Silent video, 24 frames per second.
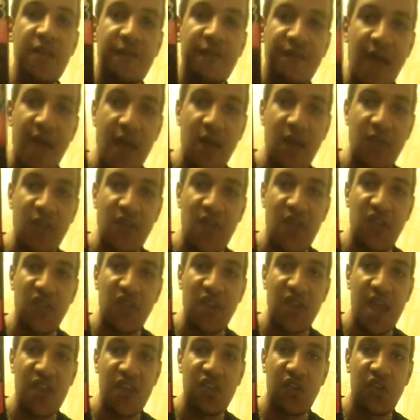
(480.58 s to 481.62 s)
Final
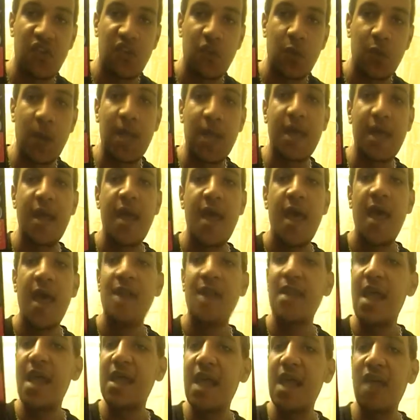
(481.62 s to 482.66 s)
Destination 3.
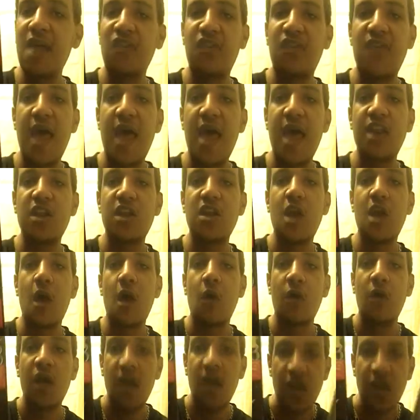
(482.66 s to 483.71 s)
And like I said, you
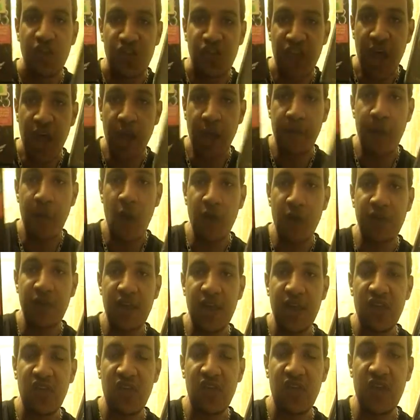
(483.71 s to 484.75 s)
know, check both
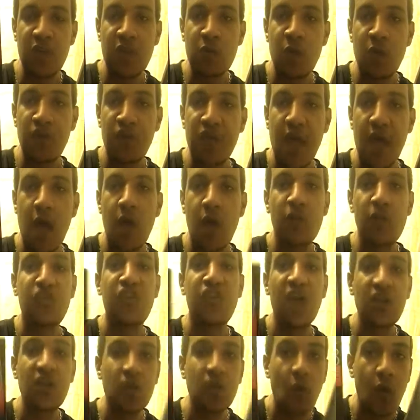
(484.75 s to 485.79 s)
these sequels out.
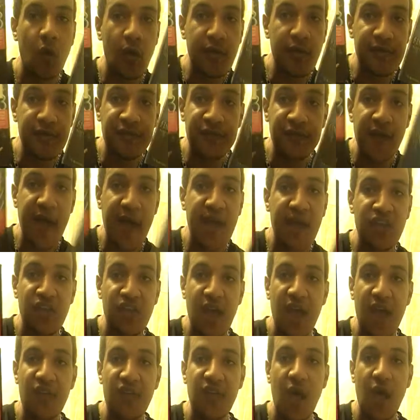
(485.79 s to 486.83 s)
Check the whole
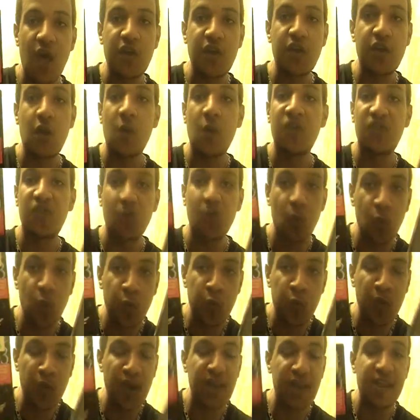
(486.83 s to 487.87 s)
franchise out. You know, it's a
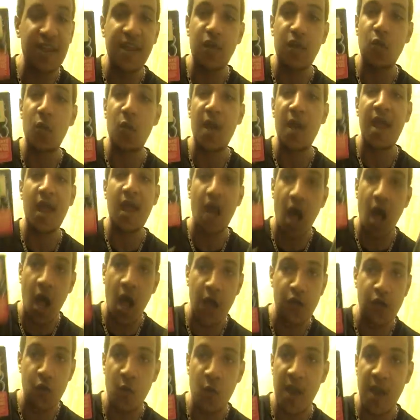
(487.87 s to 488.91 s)
really great,
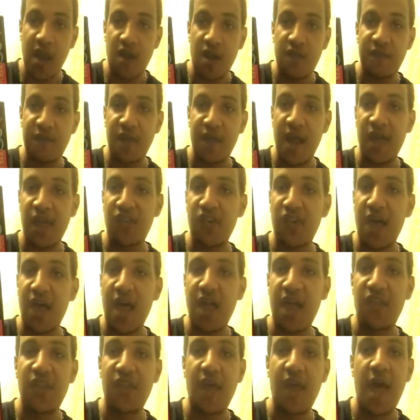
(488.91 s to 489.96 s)
underrated
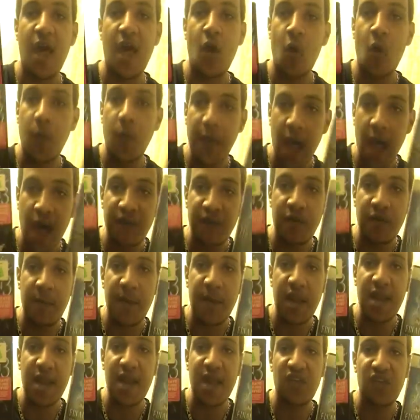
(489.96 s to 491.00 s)
franchise. I hope
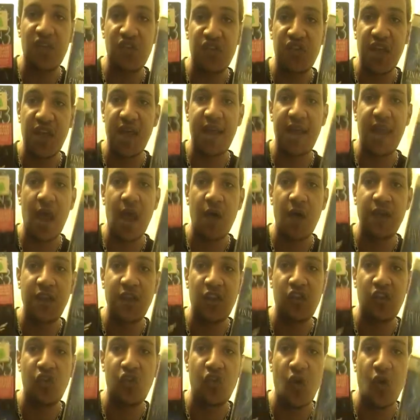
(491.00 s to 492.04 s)
everybody gets to check it out
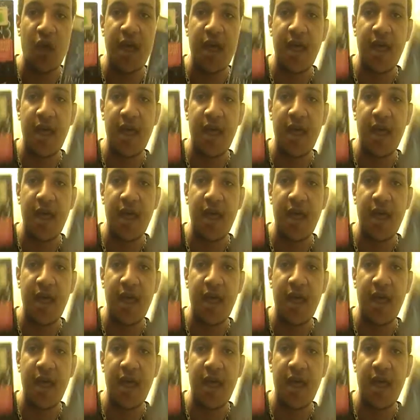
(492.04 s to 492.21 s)
and enjoy